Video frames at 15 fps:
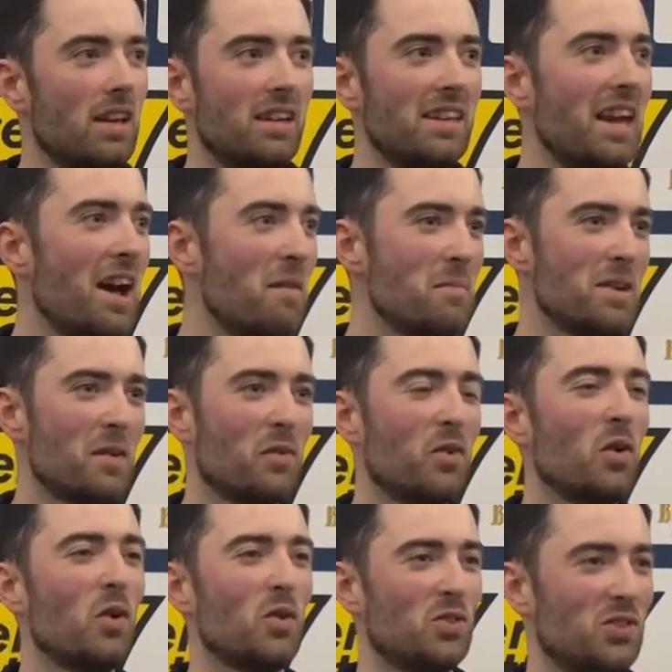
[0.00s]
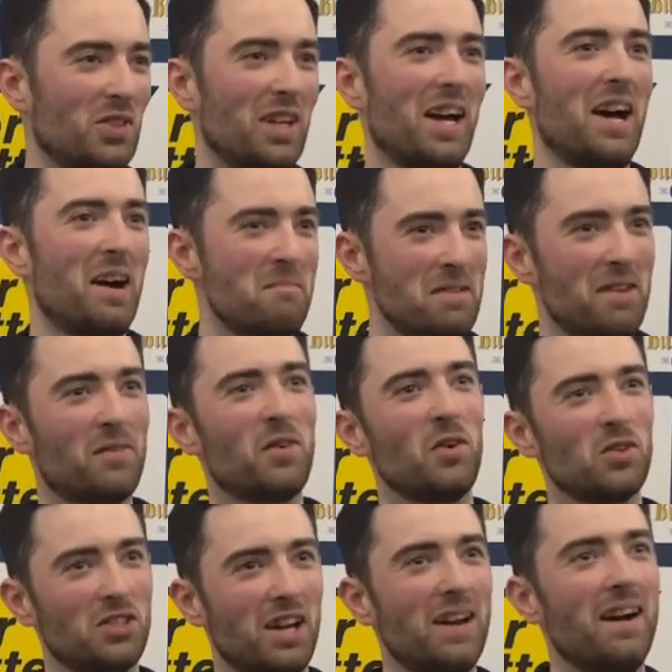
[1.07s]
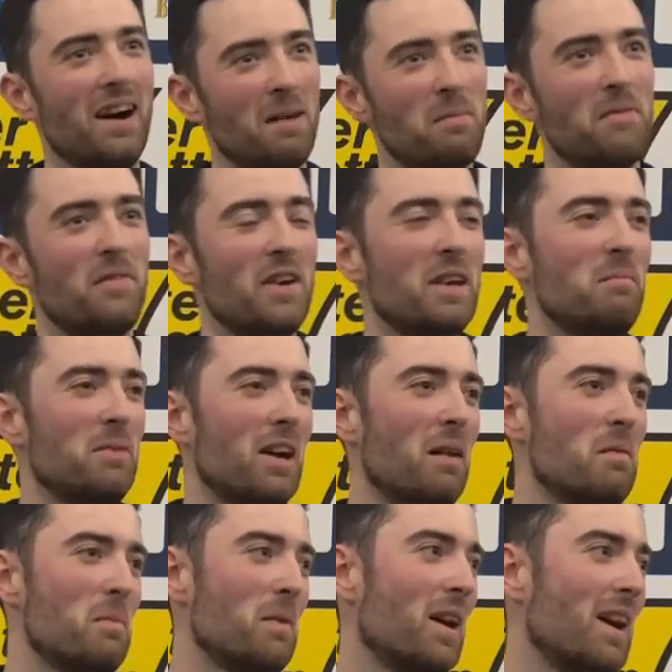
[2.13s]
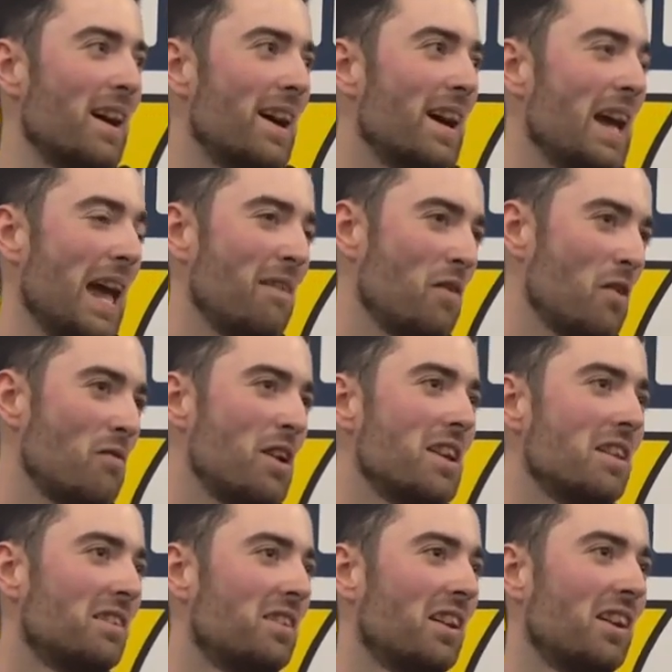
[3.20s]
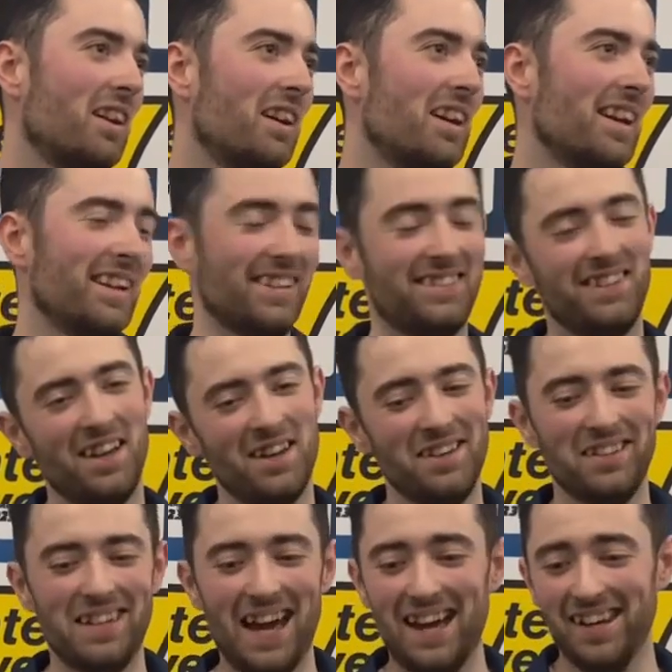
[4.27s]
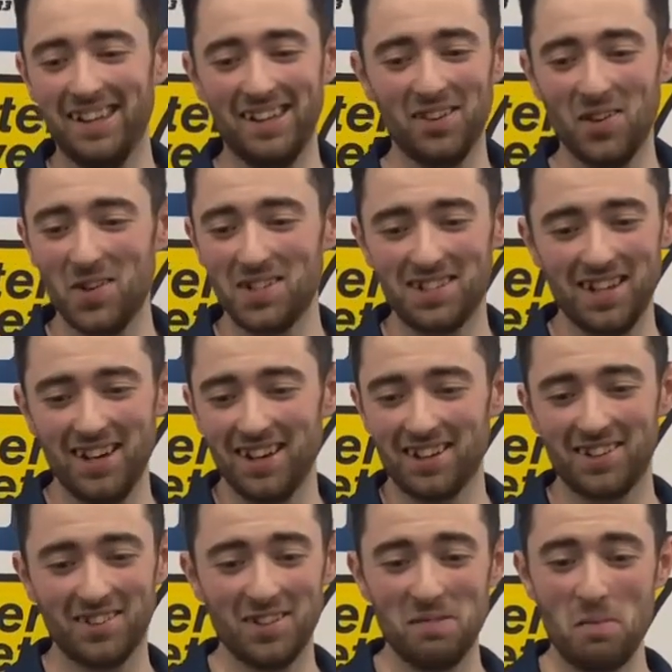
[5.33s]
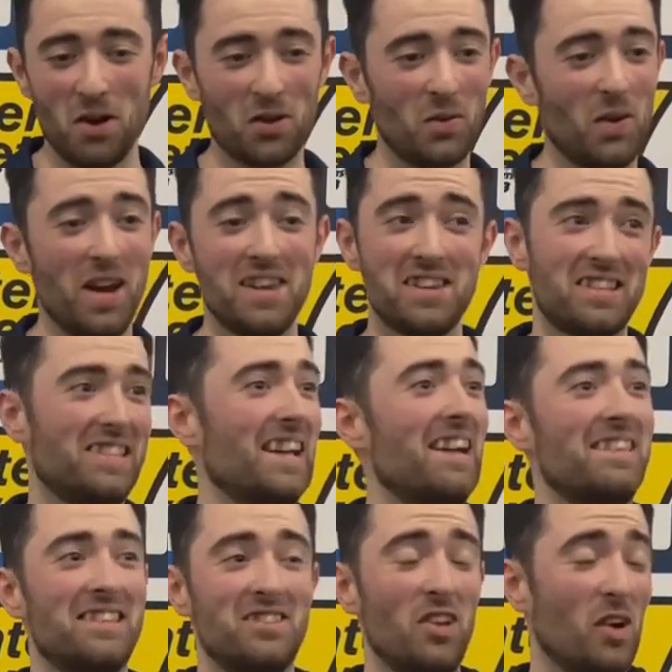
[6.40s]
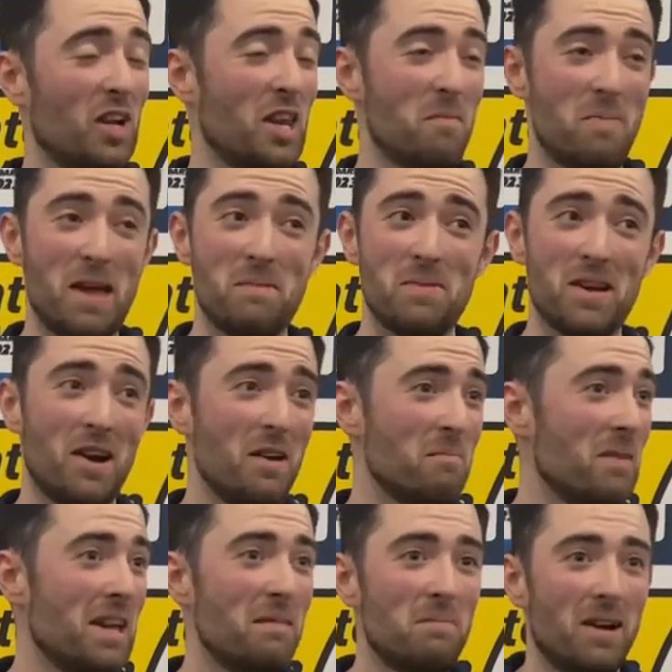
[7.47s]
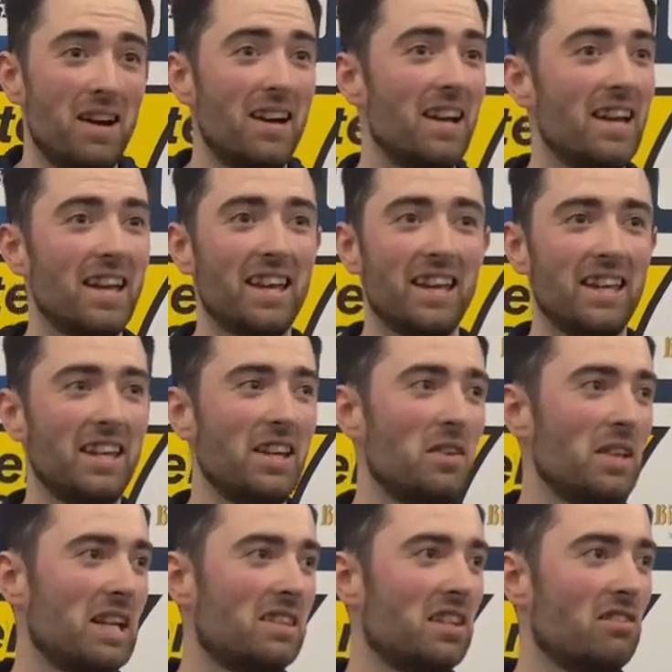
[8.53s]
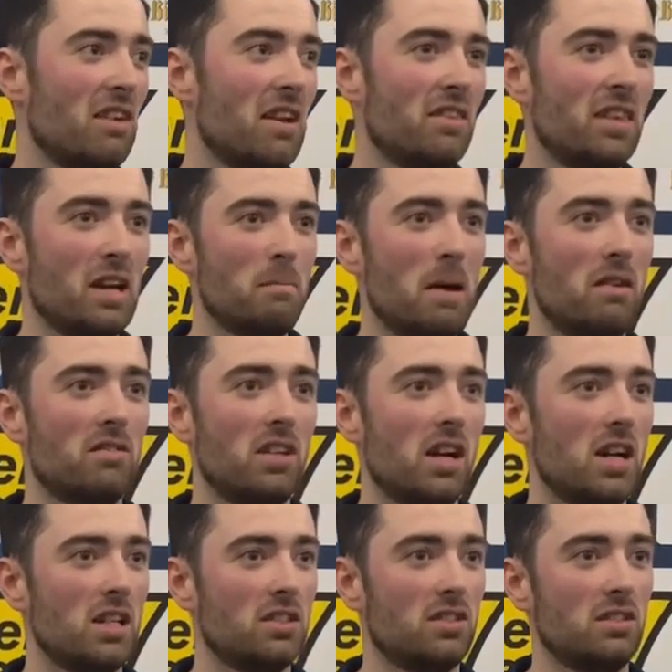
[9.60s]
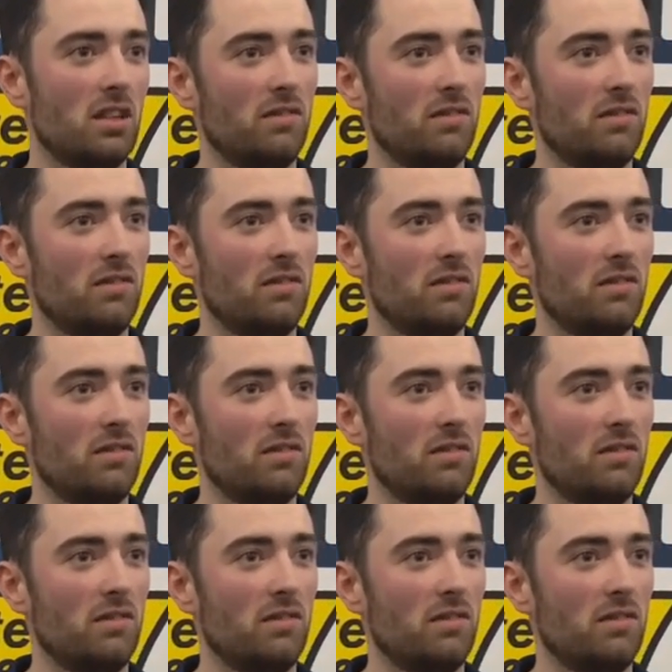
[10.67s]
Yeah, I mean, of course. I mean, of course, I prefer them behind me. But if I run into a certain Danny or a Dirk or a Michael, I understand it's not going to be behind me. But, you know, that's the great thing about darts.